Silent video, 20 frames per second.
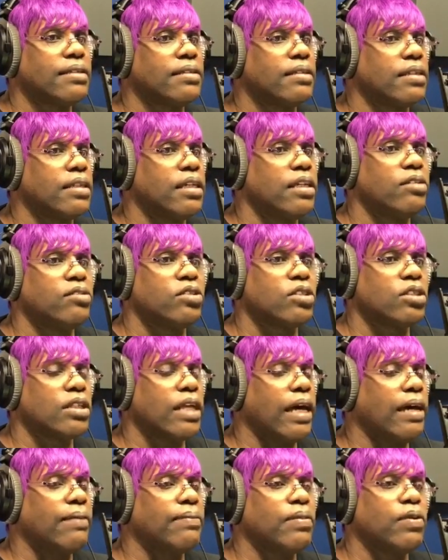Then it's just
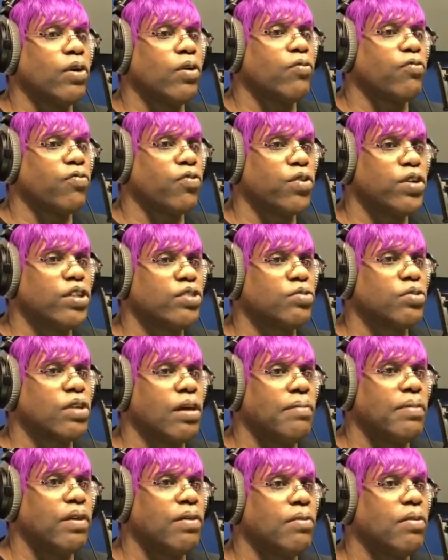like friends were
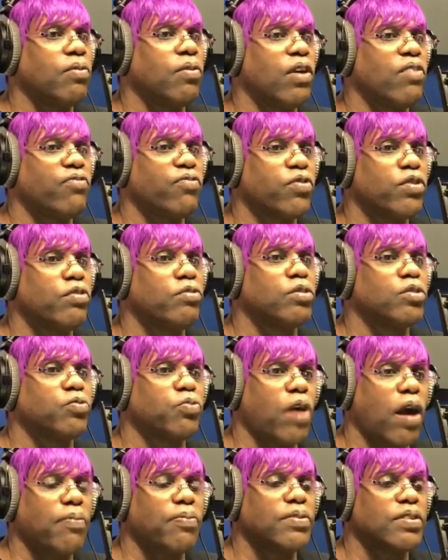coming over, and one friend was
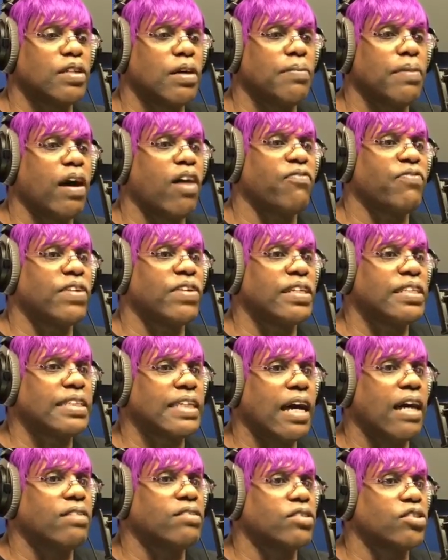dropping something off at his
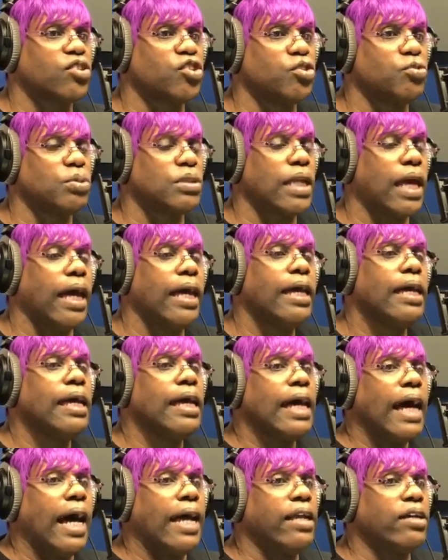house, and she was like,
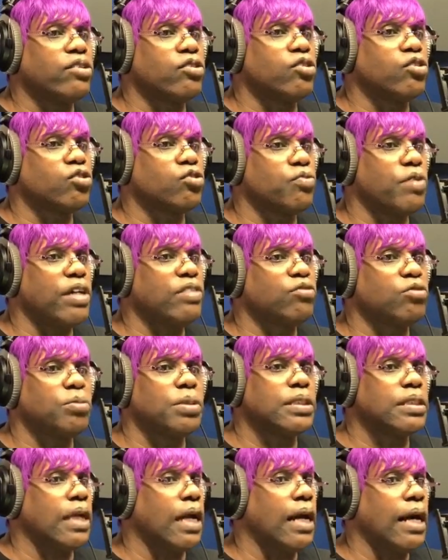"I need to use the restroom."
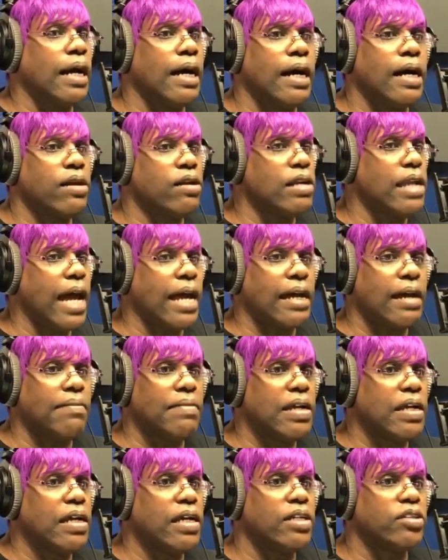He said, "You're not
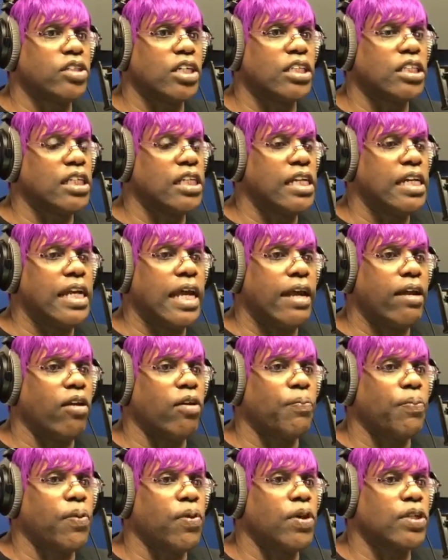coming in here. Just leave that
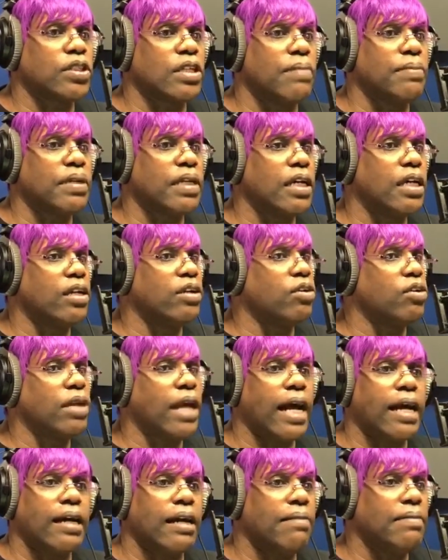on the porch. I'm gonna get it. You're
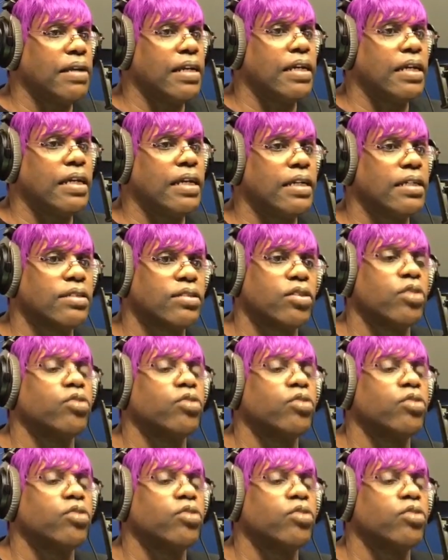not coming in here." So